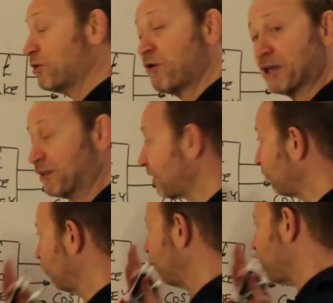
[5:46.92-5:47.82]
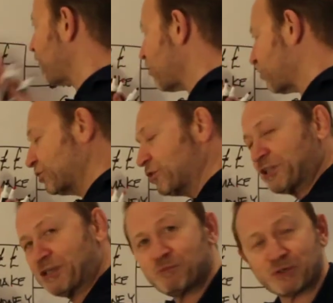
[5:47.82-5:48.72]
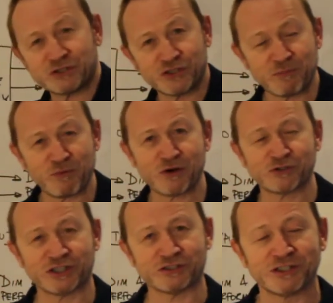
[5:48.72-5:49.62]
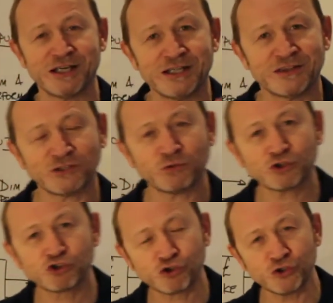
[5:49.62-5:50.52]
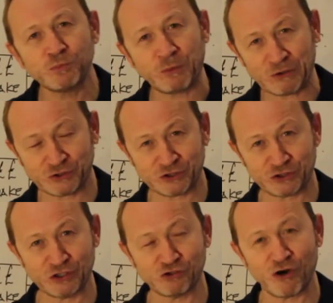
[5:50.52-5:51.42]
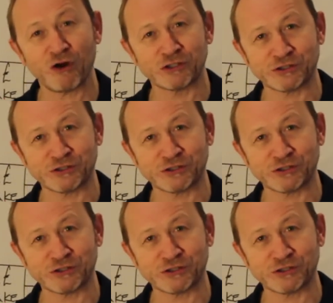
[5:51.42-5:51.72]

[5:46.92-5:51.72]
the way, they're all focused on the inputs of the process. That's what true process control is